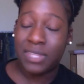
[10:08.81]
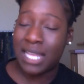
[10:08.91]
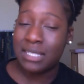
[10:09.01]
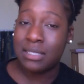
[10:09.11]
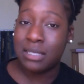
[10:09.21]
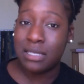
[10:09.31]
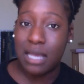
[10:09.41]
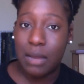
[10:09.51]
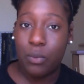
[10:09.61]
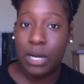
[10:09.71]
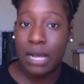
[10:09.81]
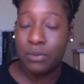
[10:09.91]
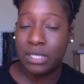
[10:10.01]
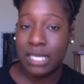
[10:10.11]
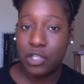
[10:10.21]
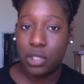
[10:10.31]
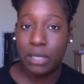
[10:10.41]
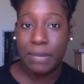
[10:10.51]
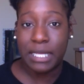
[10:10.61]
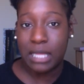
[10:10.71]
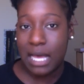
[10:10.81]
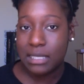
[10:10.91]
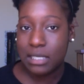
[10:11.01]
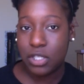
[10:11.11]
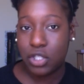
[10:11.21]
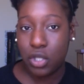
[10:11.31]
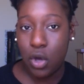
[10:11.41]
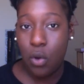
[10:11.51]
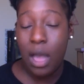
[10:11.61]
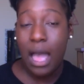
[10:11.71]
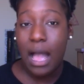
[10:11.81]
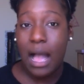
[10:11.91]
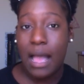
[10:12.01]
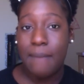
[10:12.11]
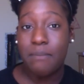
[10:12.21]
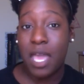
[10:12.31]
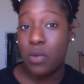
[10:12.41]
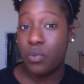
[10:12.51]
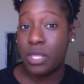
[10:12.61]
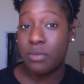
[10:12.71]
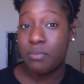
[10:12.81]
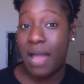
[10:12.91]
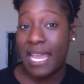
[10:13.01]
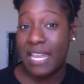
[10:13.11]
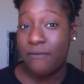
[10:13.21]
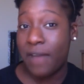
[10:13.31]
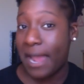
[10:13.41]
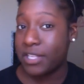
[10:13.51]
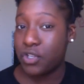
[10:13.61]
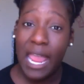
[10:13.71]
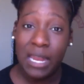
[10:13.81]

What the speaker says: That's the time when I was scheduling my classes, so I met with my advisor.